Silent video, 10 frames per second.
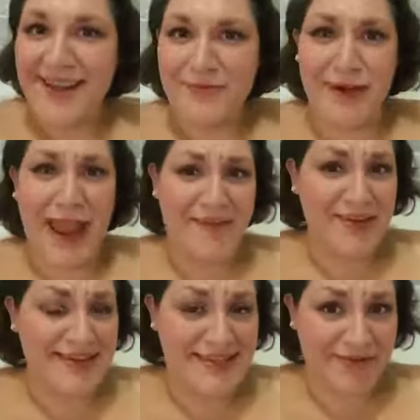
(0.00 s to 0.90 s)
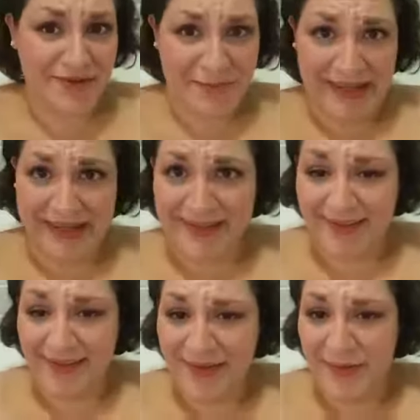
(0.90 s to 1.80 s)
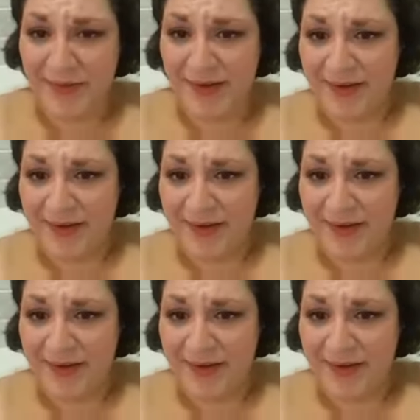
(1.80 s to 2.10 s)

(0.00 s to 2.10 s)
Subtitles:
For having a different opinion than you?